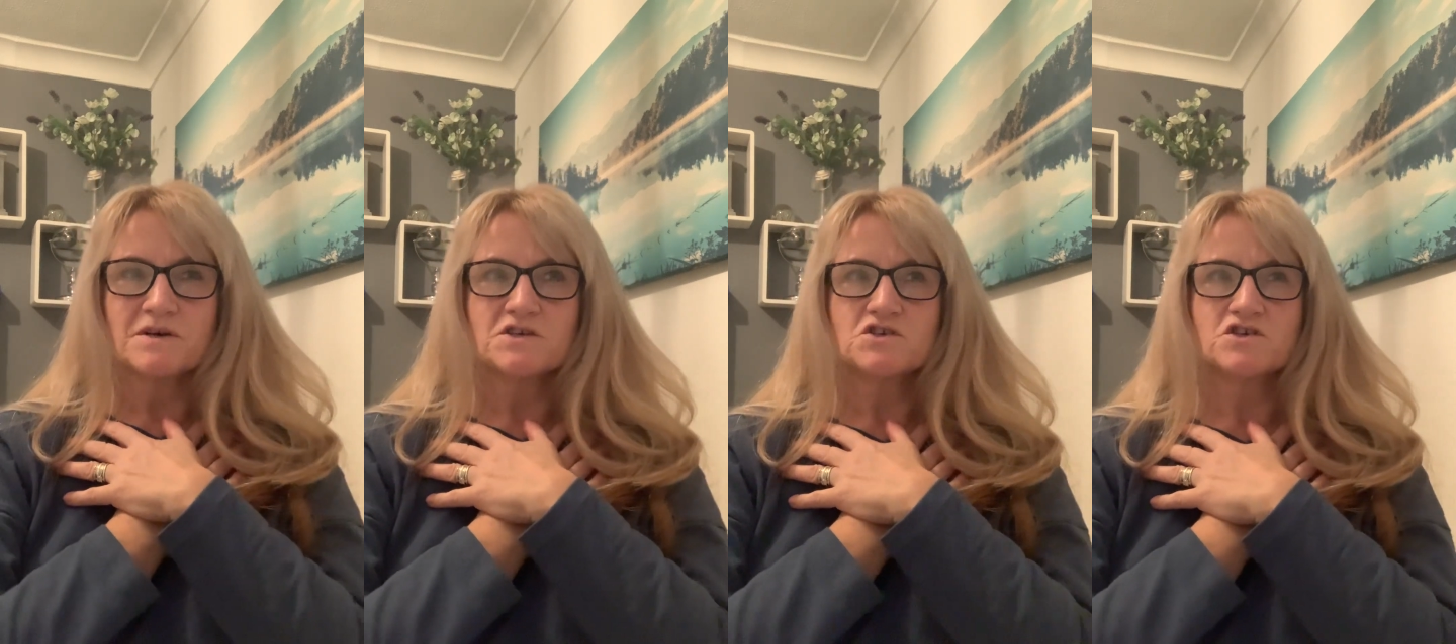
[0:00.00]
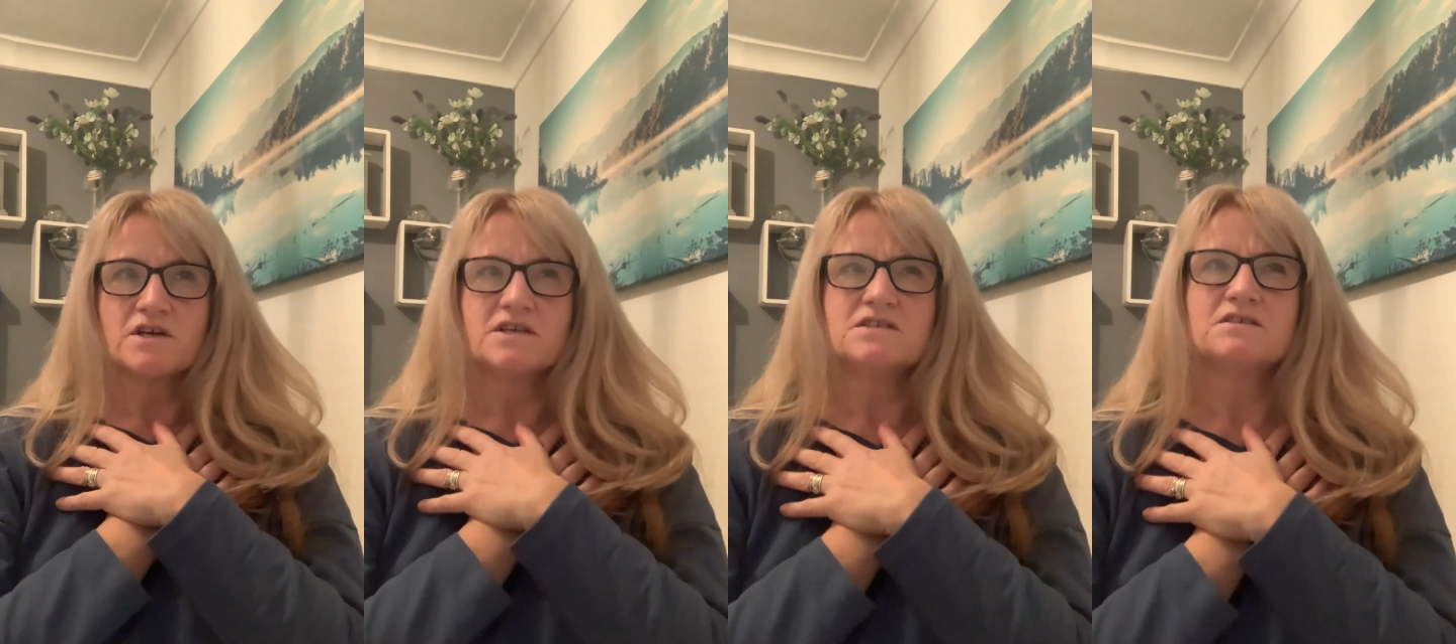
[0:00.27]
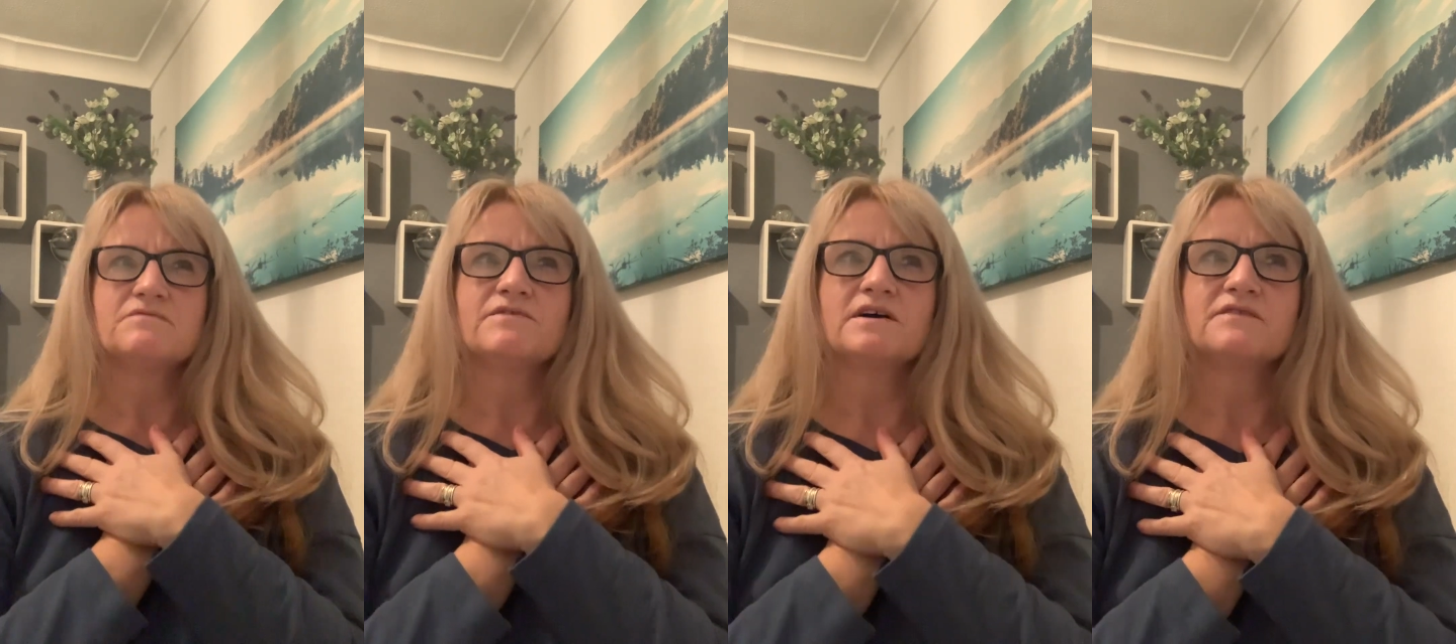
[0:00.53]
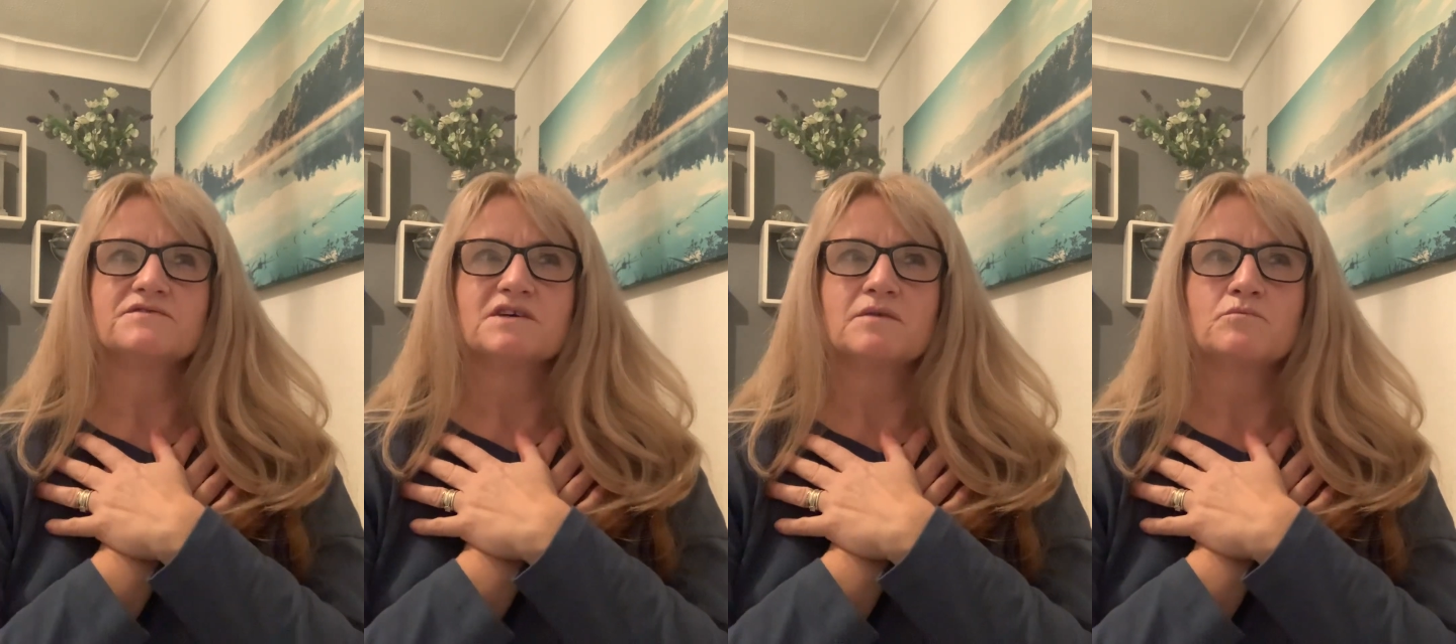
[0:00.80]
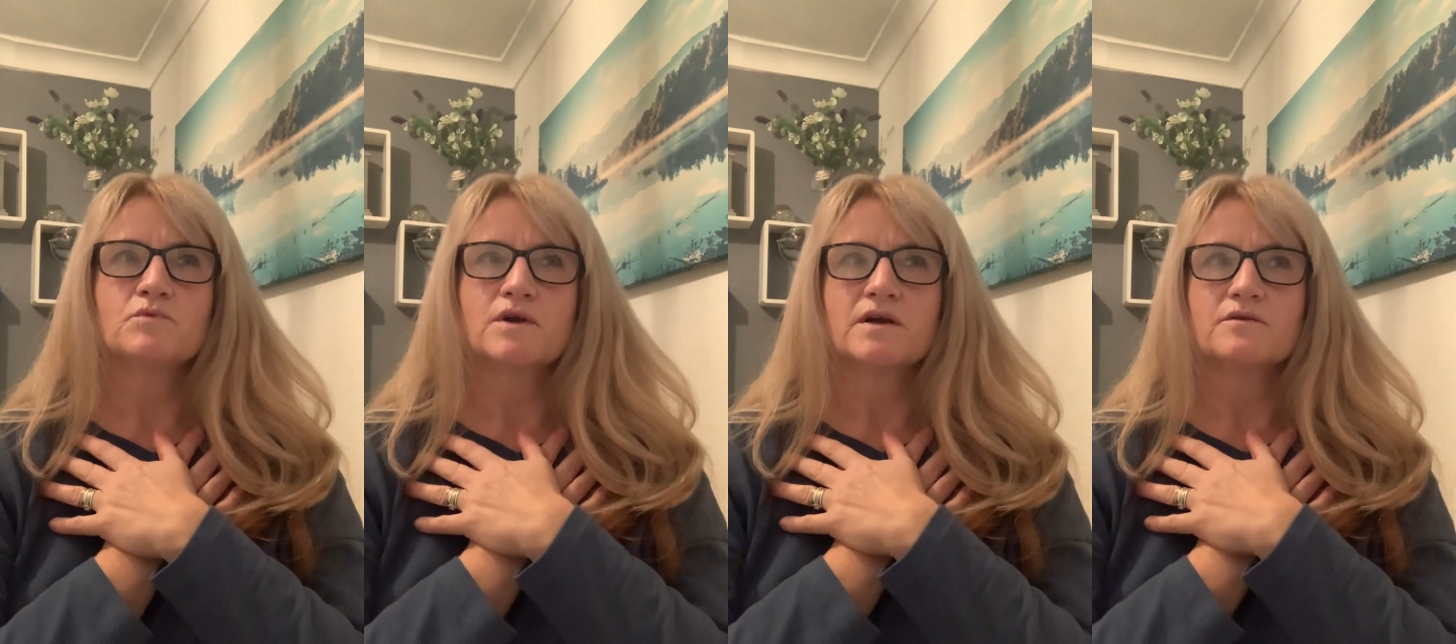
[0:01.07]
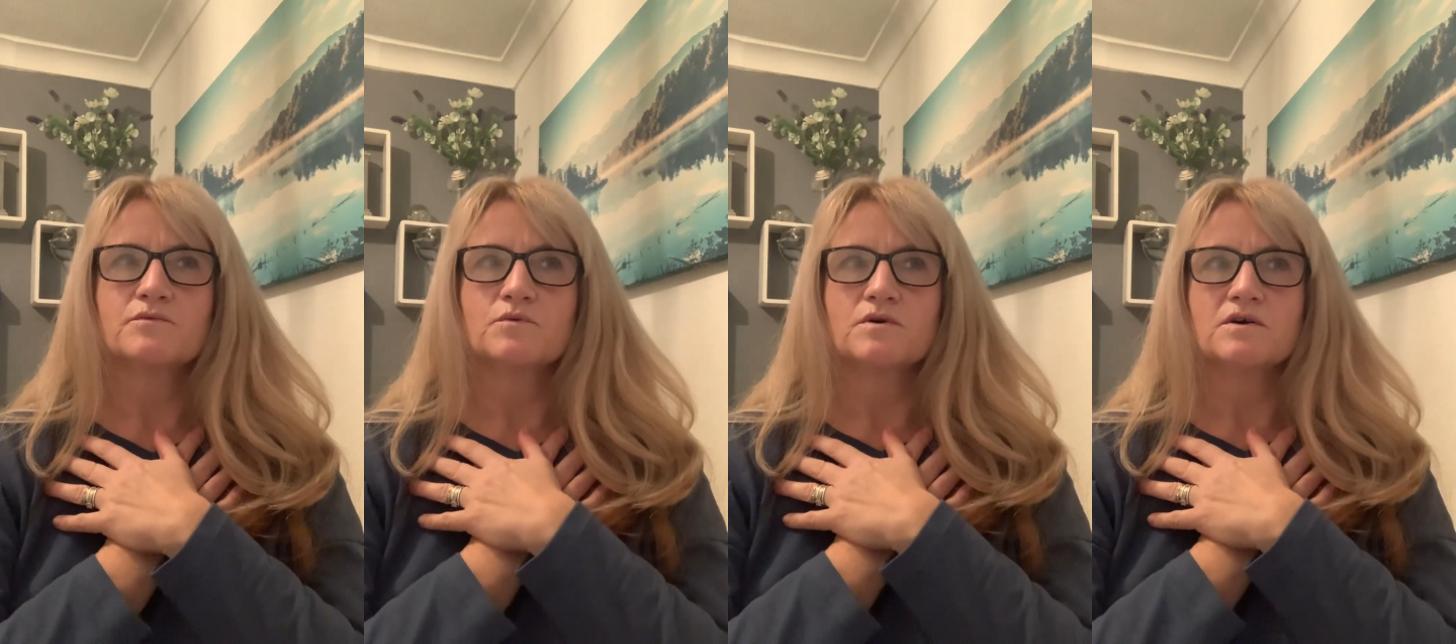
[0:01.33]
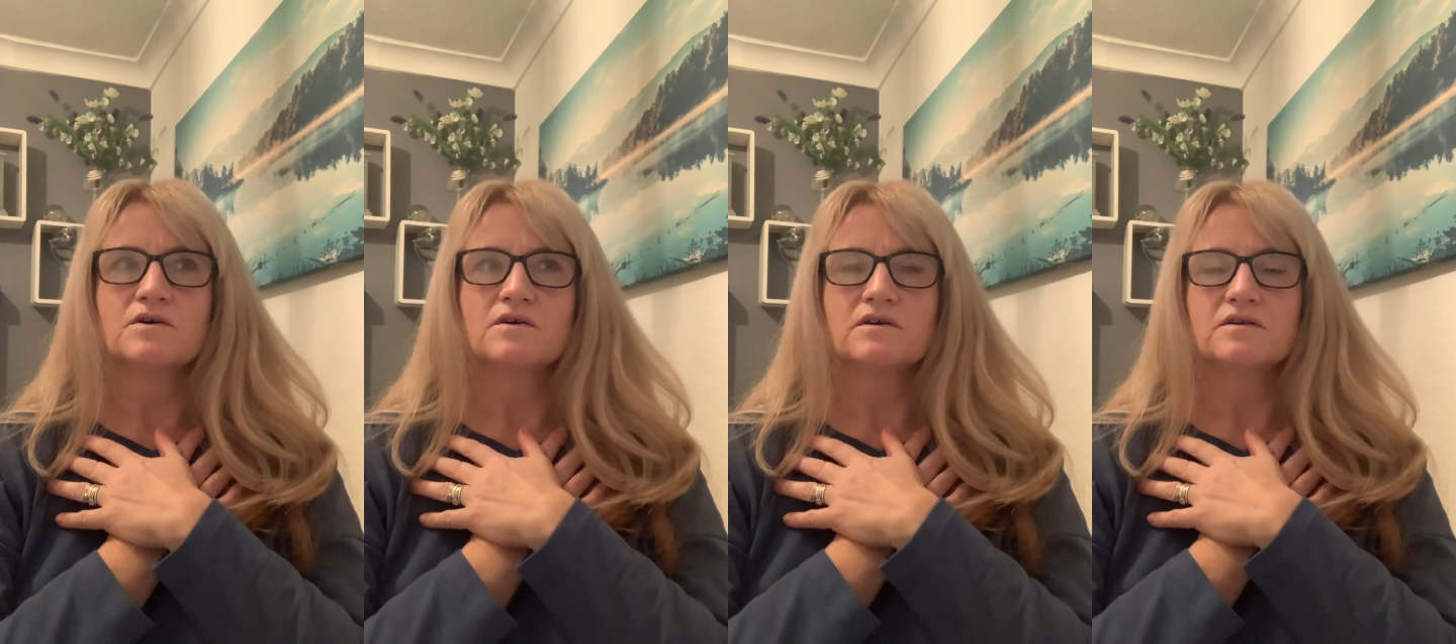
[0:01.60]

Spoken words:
chest if I've done breath work,